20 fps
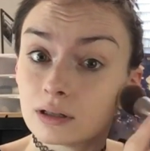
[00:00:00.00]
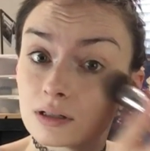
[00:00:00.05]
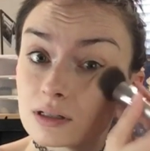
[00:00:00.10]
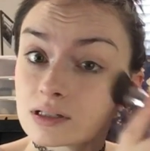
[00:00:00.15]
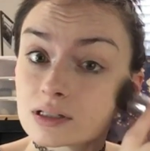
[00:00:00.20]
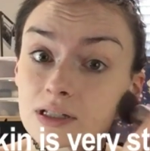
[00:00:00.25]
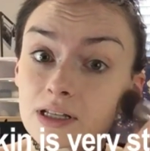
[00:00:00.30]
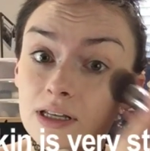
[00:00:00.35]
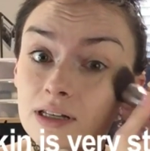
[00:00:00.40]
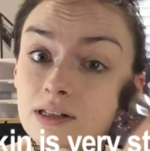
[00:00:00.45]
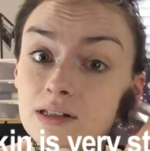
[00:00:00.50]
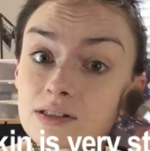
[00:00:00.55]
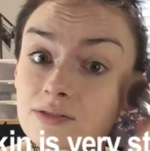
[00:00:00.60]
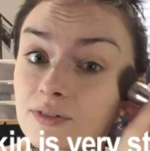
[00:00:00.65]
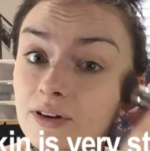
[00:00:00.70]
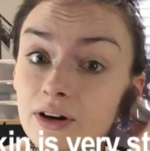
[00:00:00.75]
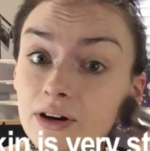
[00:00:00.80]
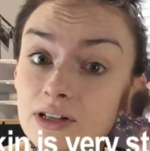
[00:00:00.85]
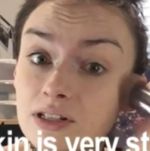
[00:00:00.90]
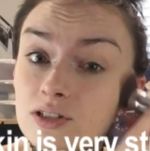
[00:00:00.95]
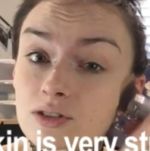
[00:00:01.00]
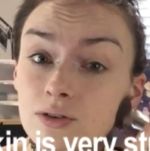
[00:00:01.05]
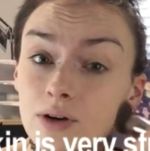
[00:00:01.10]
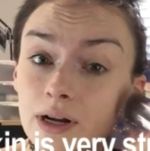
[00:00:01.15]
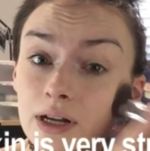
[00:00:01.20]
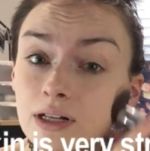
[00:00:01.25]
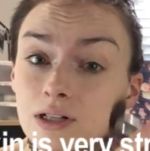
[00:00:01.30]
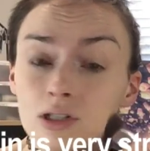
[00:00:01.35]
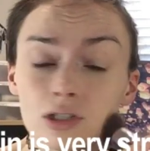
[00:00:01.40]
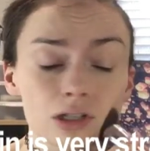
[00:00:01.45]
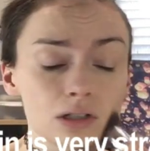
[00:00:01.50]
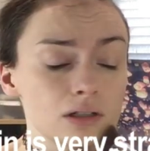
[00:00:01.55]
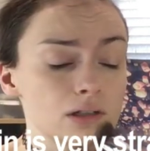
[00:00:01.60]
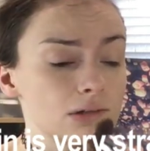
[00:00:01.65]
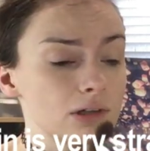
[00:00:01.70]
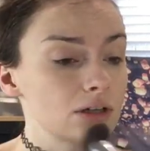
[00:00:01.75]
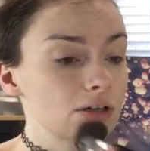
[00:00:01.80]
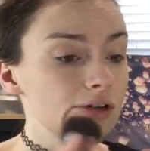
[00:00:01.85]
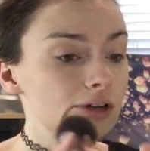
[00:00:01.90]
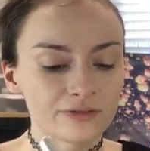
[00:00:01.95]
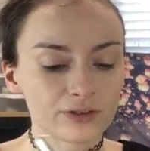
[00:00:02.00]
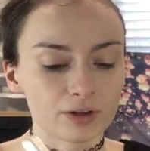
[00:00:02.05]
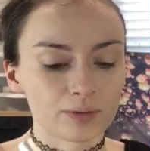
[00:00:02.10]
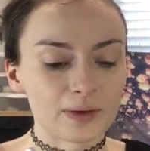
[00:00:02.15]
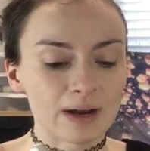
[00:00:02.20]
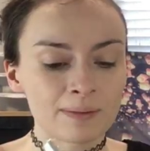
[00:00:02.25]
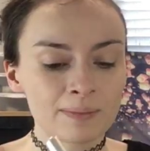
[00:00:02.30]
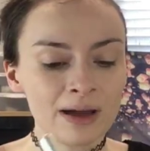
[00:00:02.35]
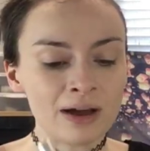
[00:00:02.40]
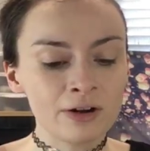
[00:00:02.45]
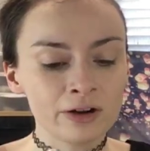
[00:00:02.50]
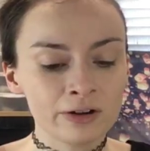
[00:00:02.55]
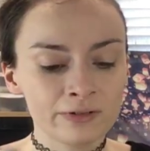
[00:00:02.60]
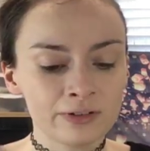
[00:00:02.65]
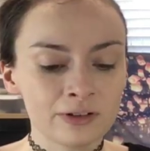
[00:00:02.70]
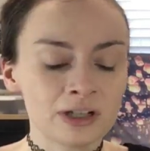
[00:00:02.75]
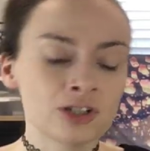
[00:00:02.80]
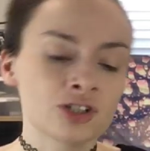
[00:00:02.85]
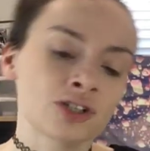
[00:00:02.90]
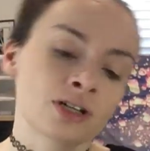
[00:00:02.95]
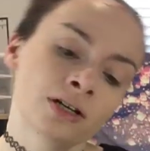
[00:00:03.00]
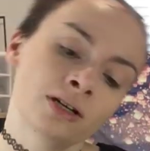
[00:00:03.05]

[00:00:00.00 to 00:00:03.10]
Skin is very strange. For my powder foundation,